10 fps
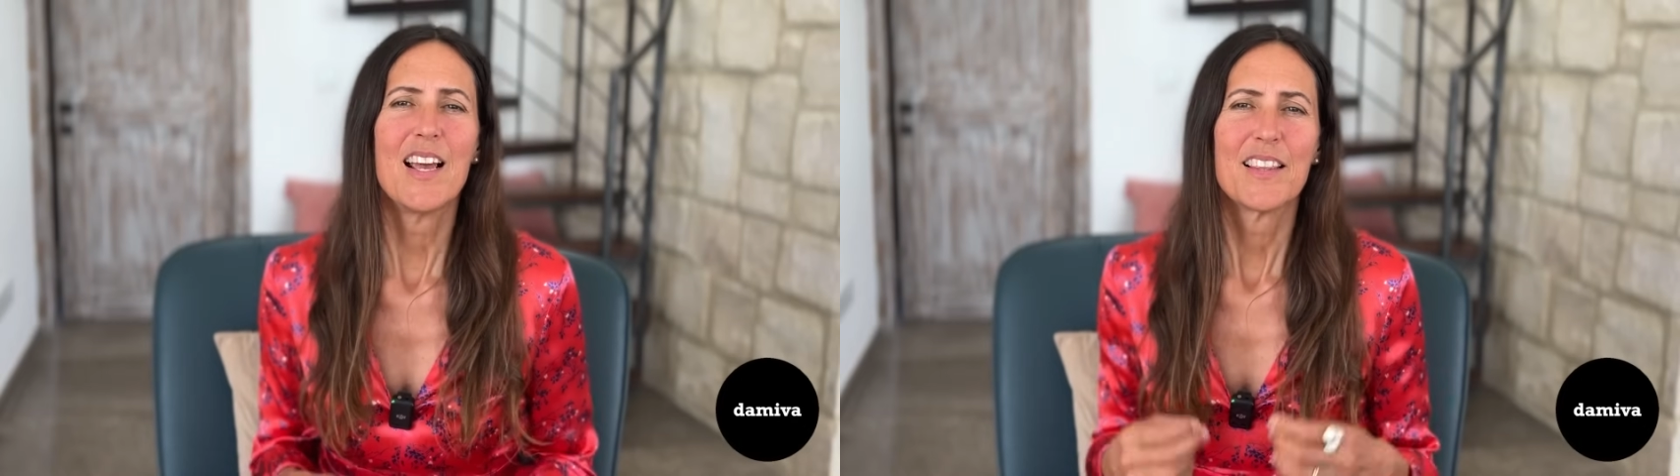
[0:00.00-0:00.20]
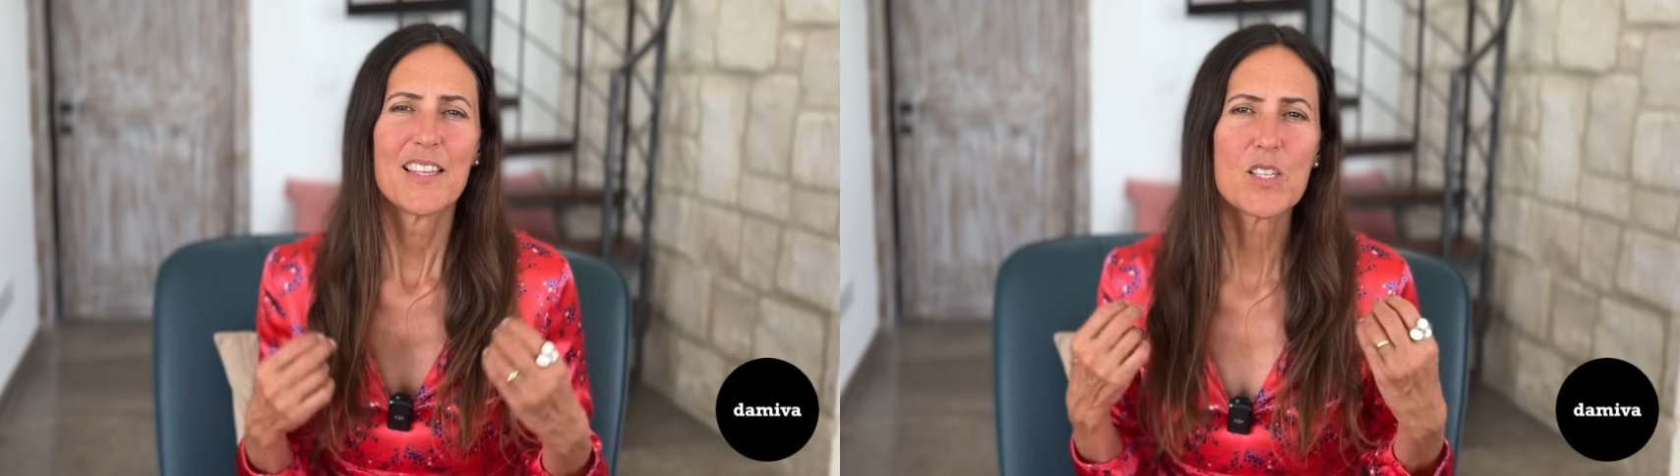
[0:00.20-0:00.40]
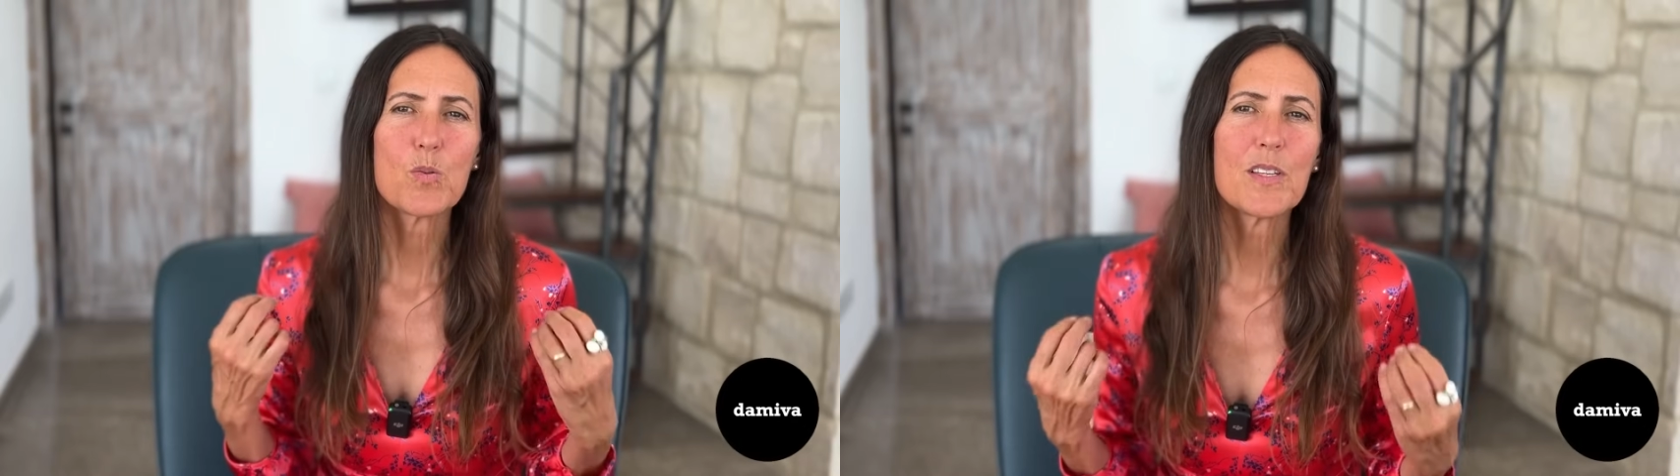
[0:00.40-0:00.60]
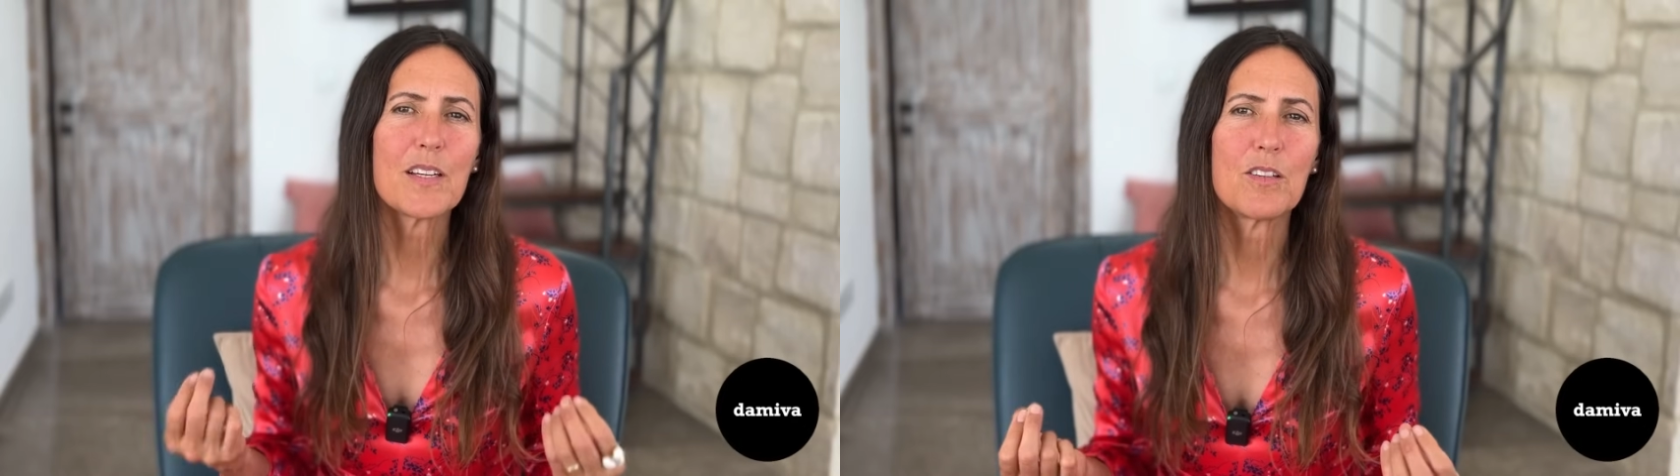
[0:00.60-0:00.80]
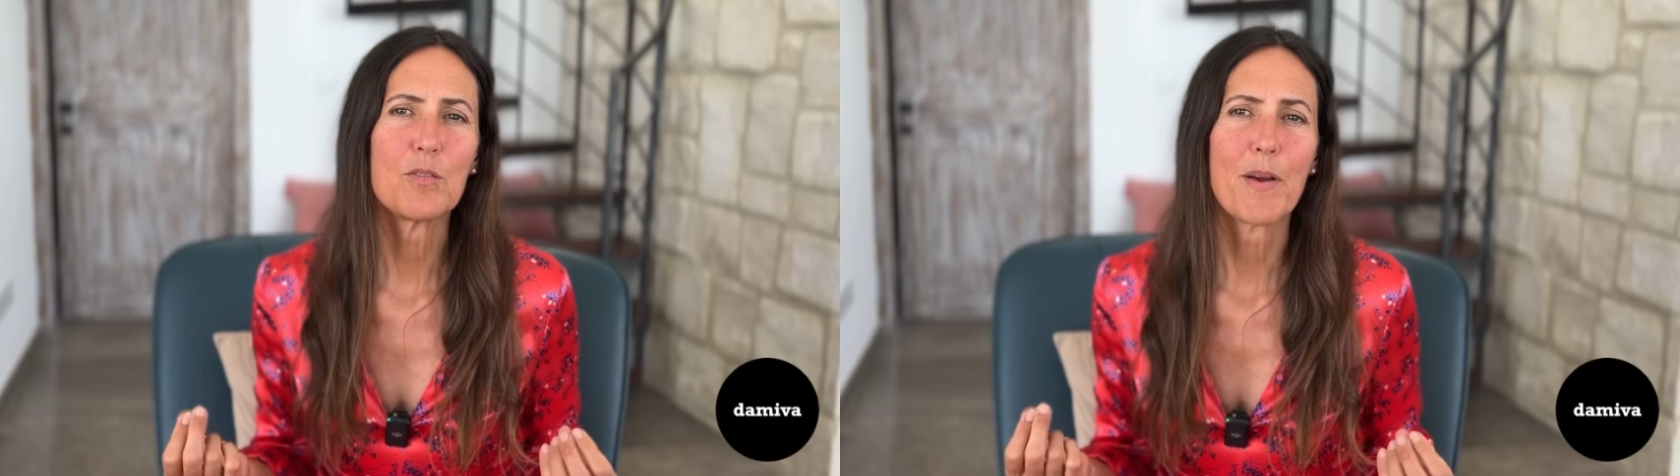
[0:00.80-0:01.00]
This will
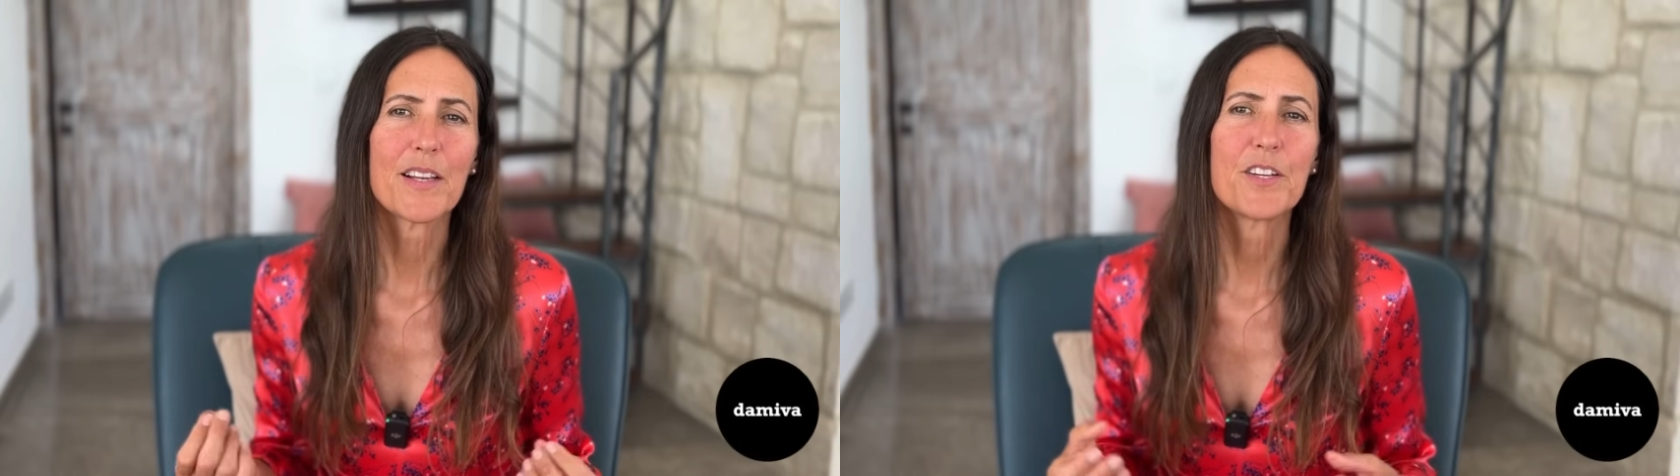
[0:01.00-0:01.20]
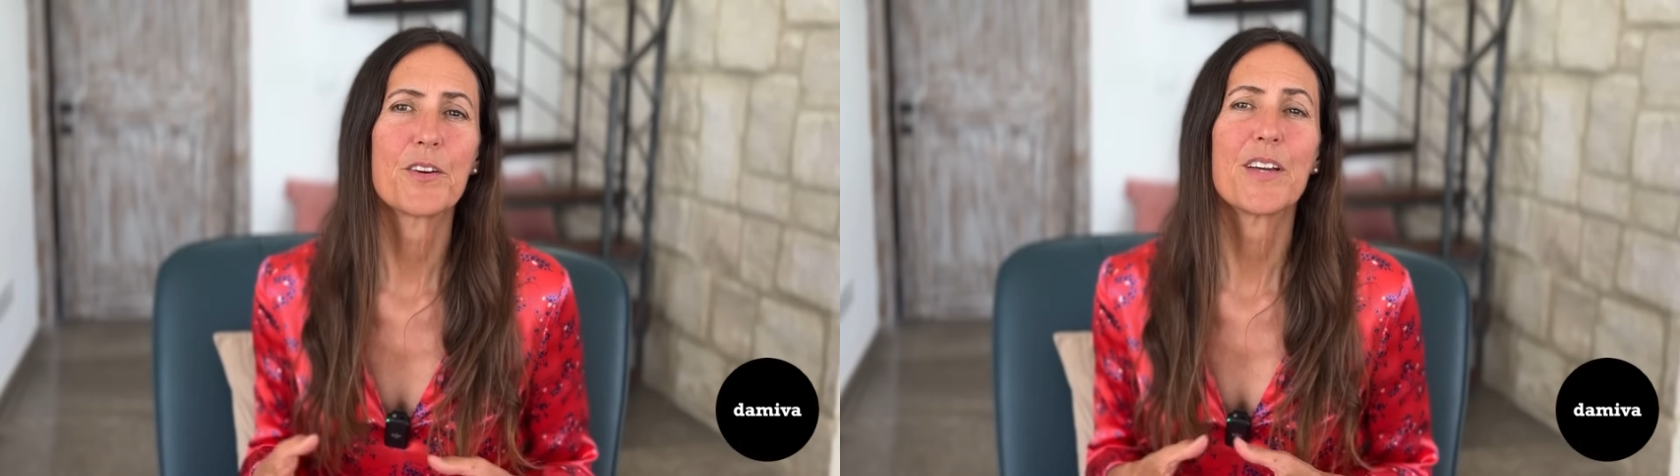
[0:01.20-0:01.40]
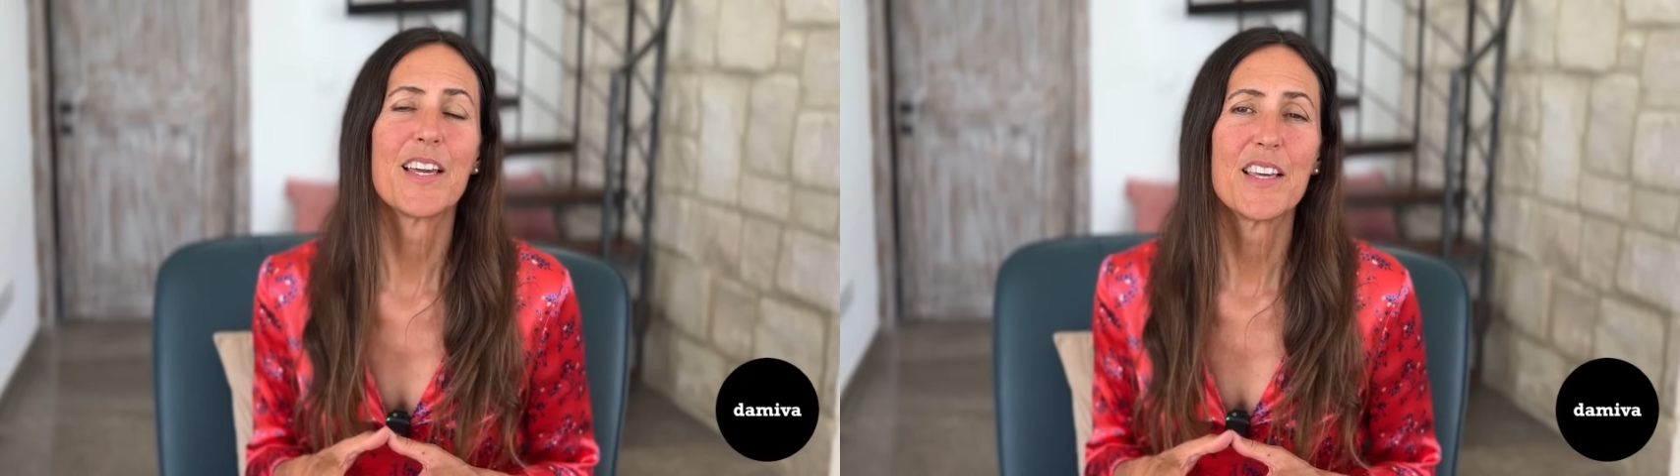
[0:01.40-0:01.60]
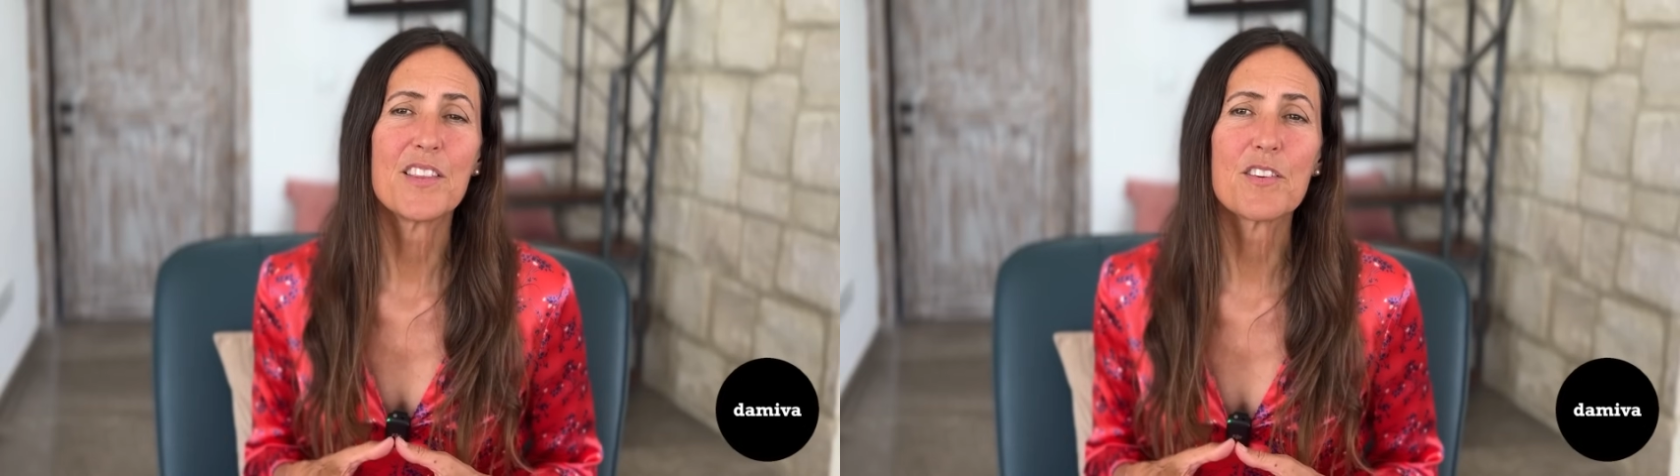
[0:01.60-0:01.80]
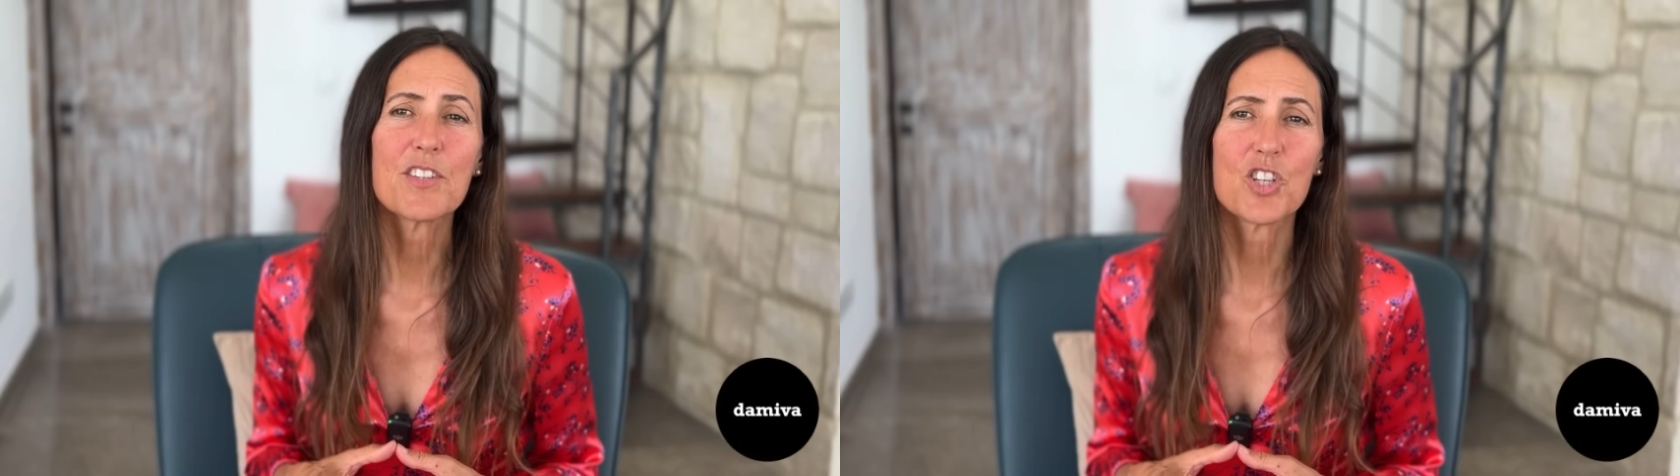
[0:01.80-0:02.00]
include bacteria in
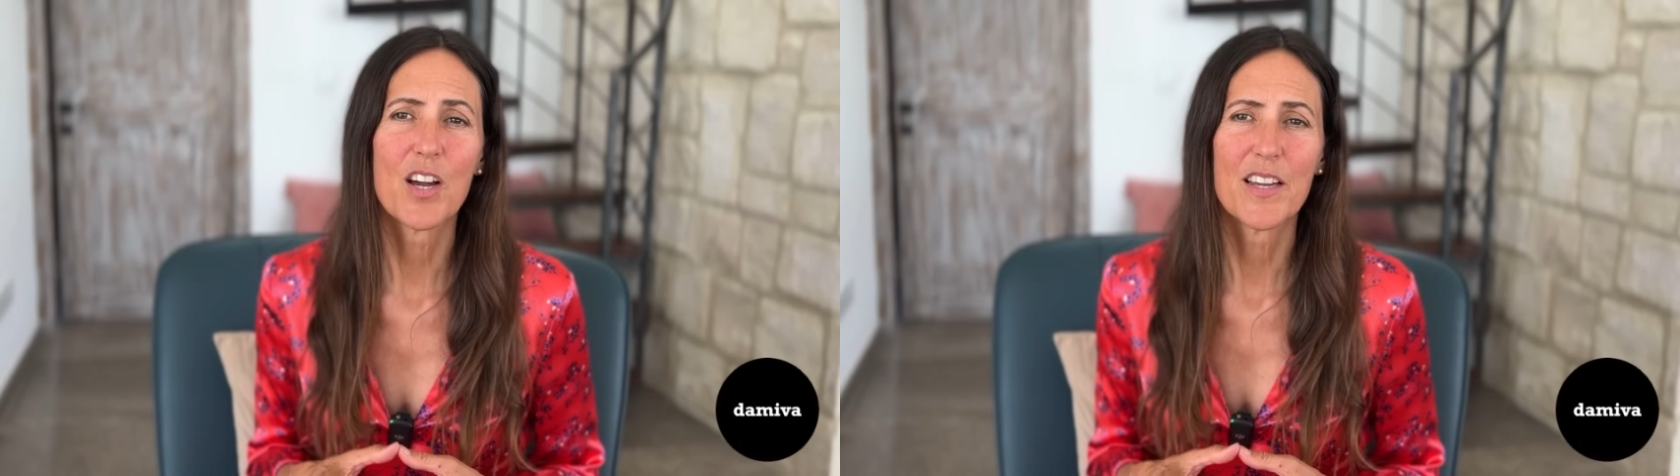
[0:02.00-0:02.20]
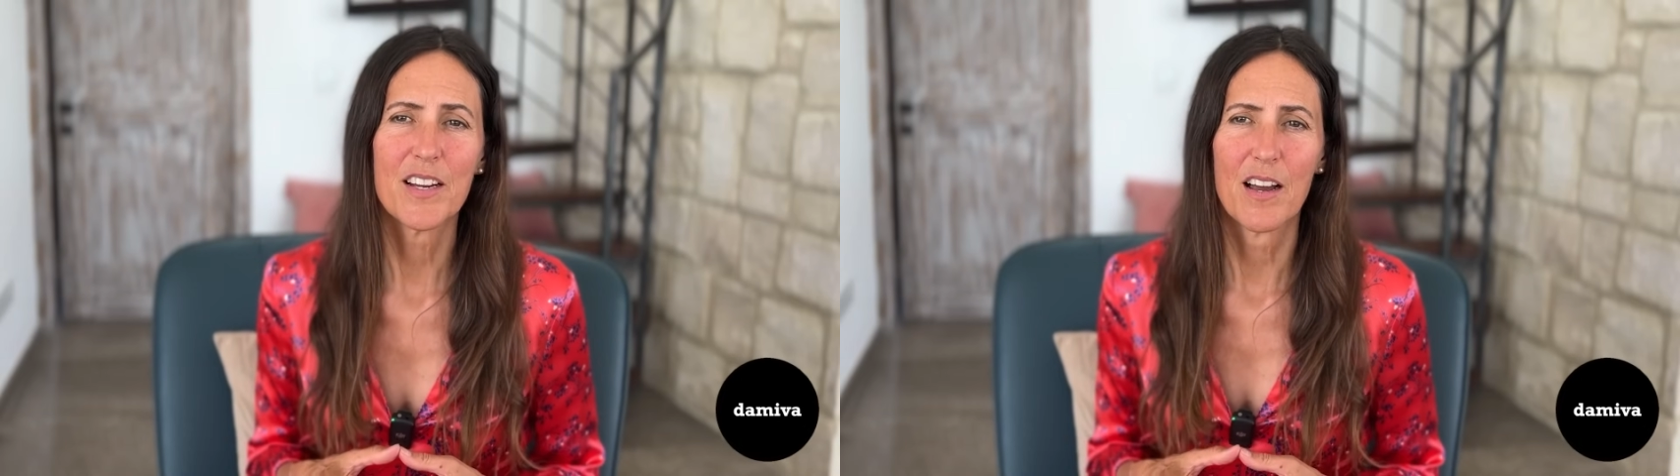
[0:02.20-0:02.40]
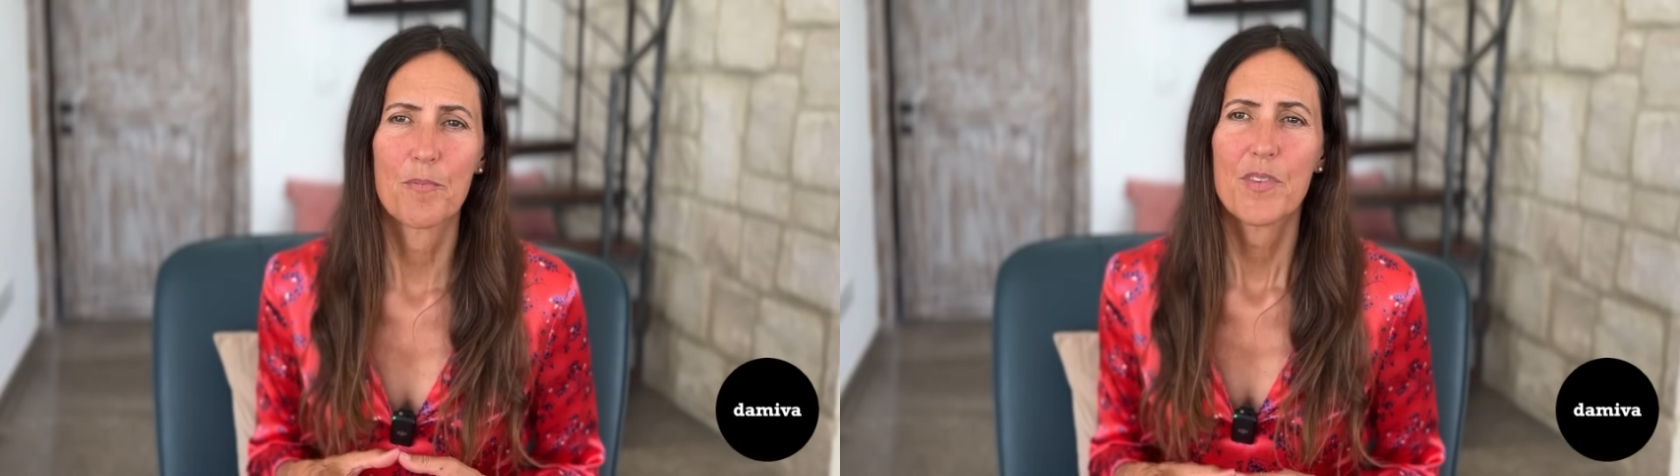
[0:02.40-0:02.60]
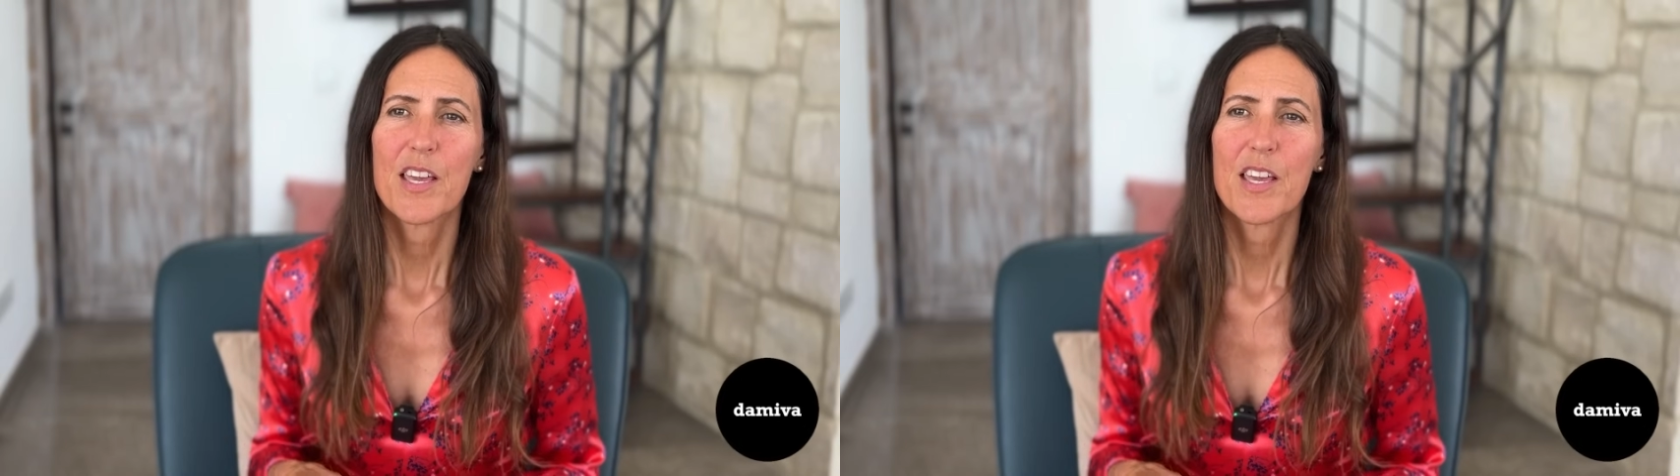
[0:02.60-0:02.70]
the vagina.